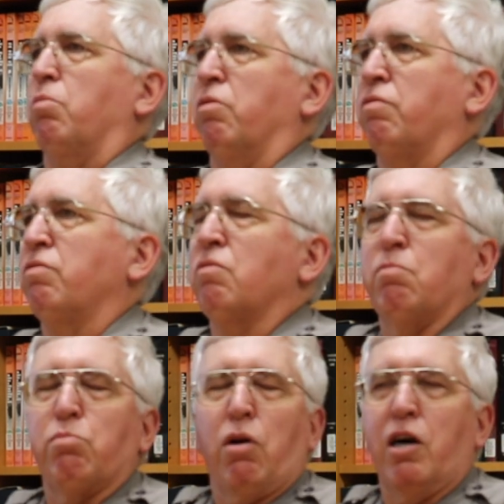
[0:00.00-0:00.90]
We've
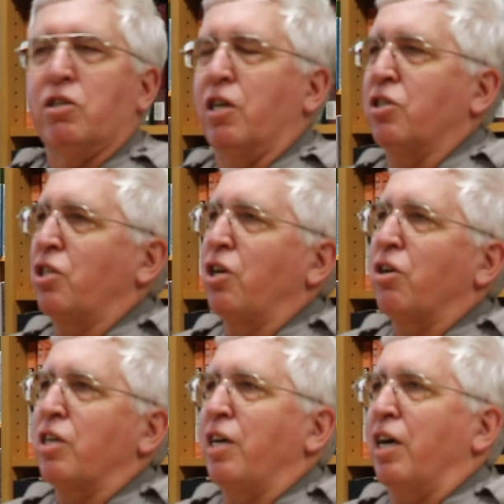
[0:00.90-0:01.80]
processed the
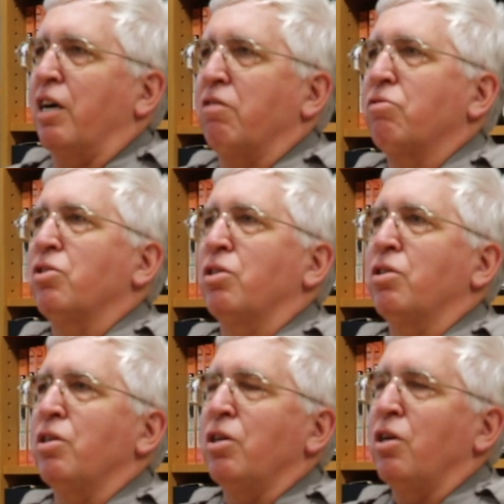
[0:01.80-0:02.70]
archives.
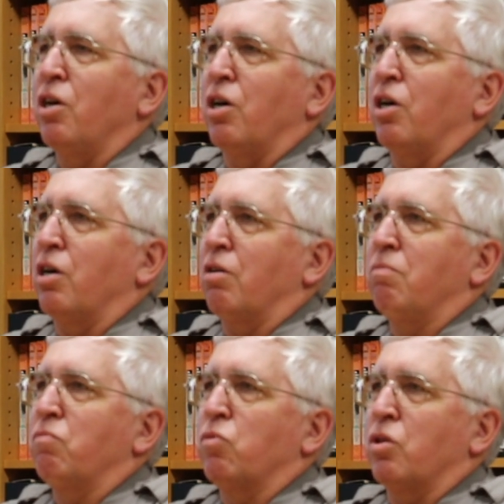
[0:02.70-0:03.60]

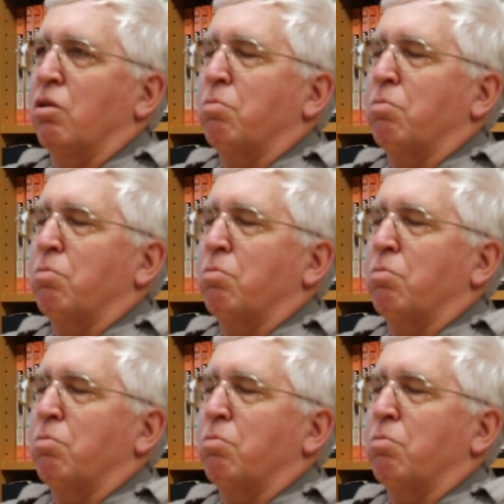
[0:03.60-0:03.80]
They're